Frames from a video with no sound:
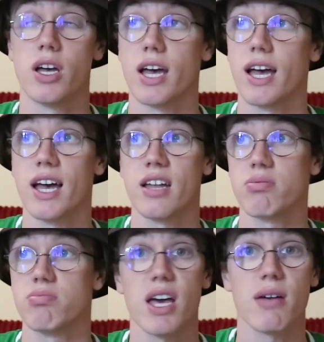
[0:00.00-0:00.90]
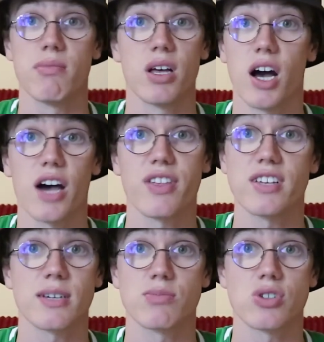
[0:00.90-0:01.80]
and yeah, I think
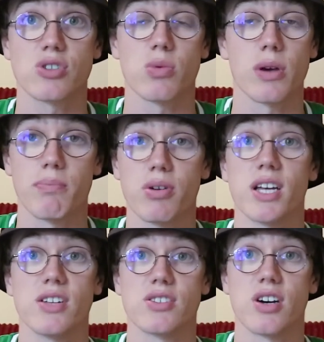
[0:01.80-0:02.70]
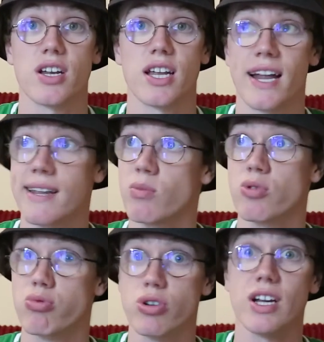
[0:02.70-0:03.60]
Sam Johnstone will be a brilliant signing, and it would
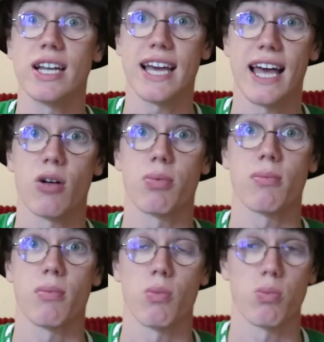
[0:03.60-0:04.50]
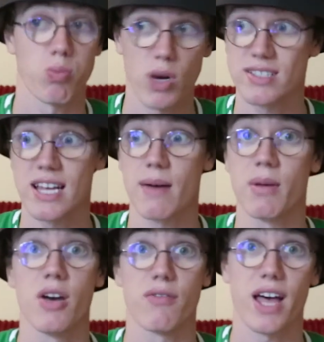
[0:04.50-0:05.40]
really help West Ham
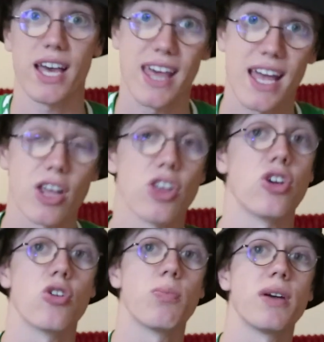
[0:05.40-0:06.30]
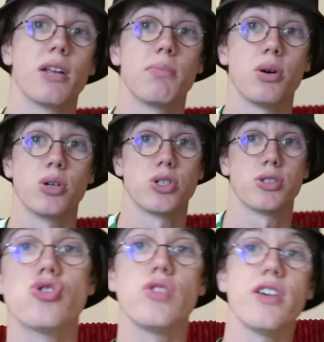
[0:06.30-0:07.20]
for that, again, European push.
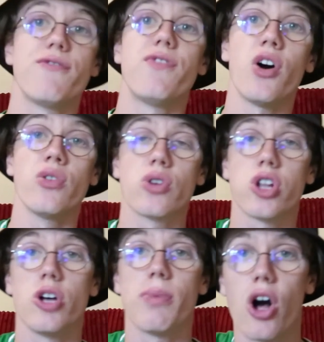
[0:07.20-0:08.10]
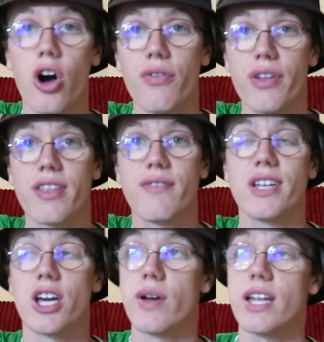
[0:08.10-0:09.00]
To the final club of the
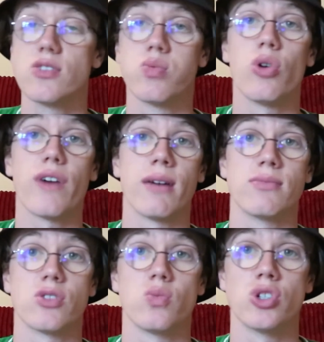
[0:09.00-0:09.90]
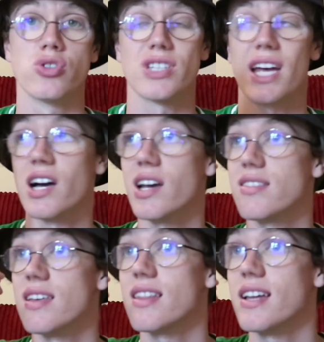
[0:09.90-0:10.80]
video, it is Wolverhampton Wanderers, and I
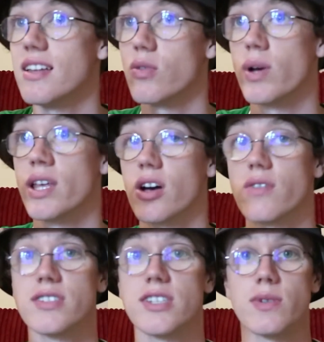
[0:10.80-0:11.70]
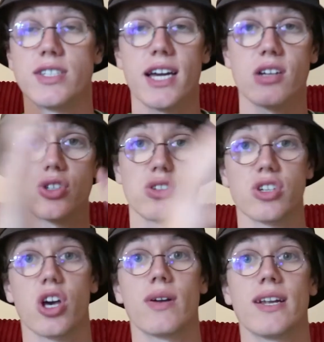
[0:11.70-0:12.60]
think they need a winger. Obviously, with Diego Jota
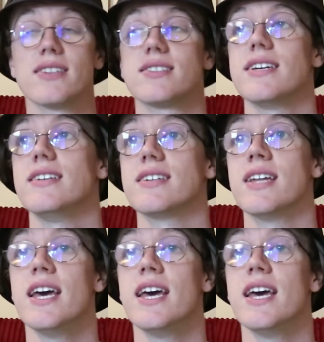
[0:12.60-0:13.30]
going last season,